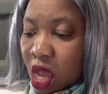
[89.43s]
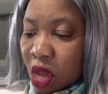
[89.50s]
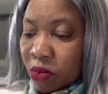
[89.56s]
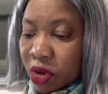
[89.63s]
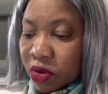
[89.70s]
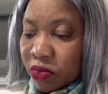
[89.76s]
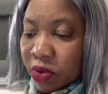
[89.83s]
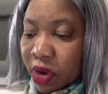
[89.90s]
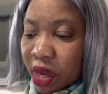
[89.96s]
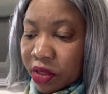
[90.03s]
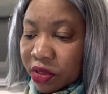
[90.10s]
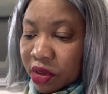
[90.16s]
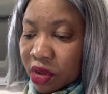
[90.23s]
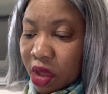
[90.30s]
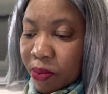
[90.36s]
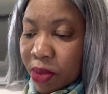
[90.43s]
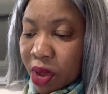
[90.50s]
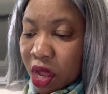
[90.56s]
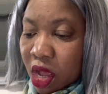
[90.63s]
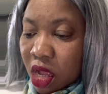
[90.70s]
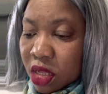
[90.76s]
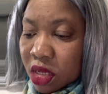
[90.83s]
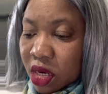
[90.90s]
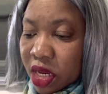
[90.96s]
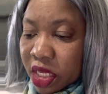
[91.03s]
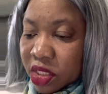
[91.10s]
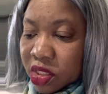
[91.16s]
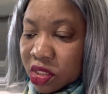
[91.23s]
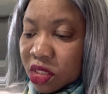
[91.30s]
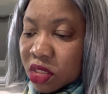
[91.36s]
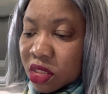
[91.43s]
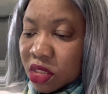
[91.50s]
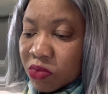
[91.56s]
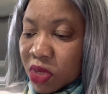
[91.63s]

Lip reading: but rather about connections.